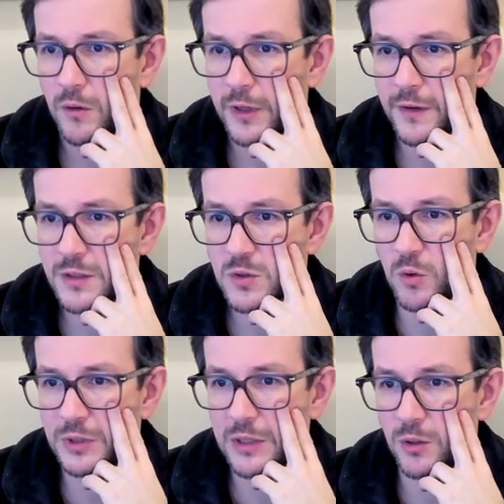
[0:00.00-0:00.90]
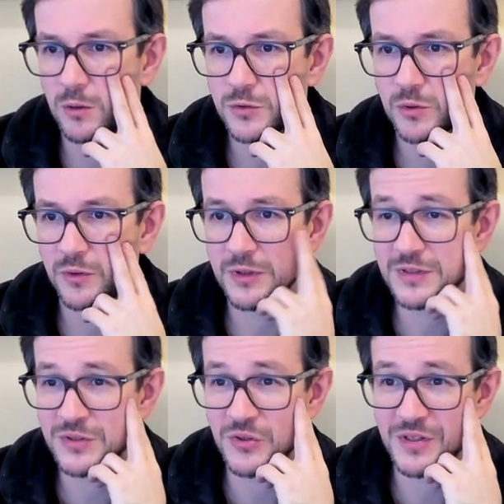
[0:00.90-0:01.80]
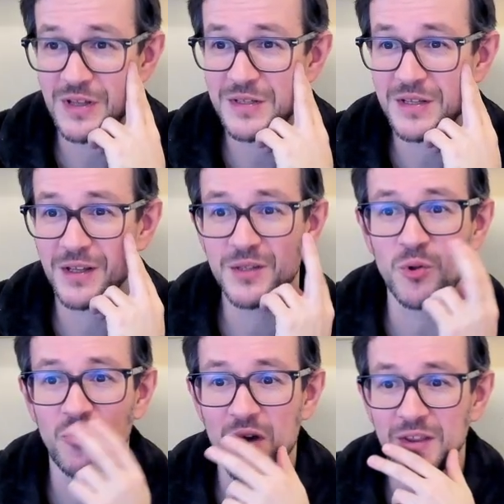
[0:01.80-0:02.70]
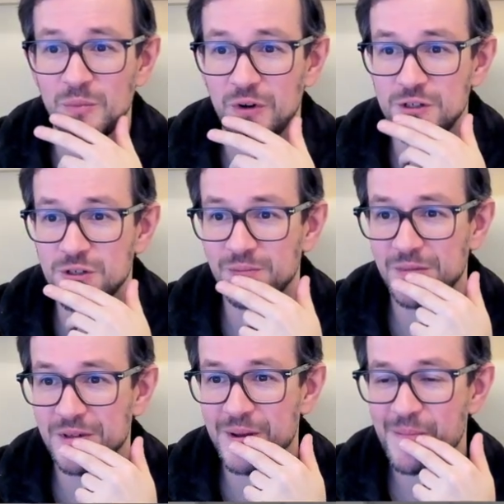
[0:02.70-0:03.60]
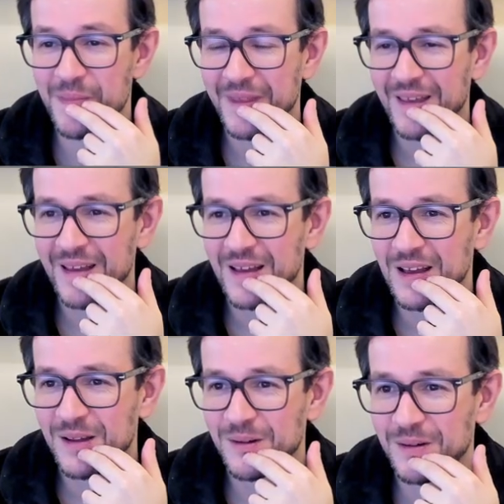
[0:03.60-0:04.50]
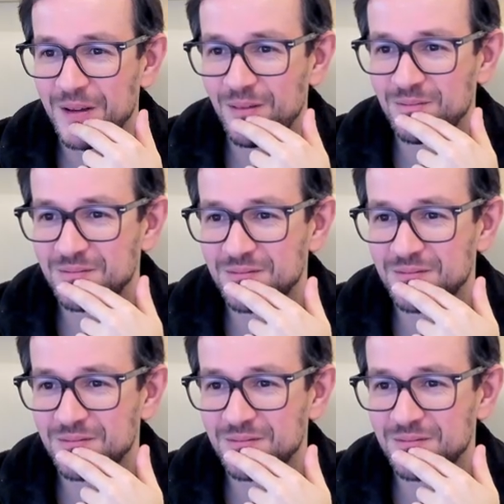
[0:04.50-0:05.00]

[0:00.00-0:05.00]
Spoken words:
Okay, this code I know. So that will find the bridge. Yeah. Okay.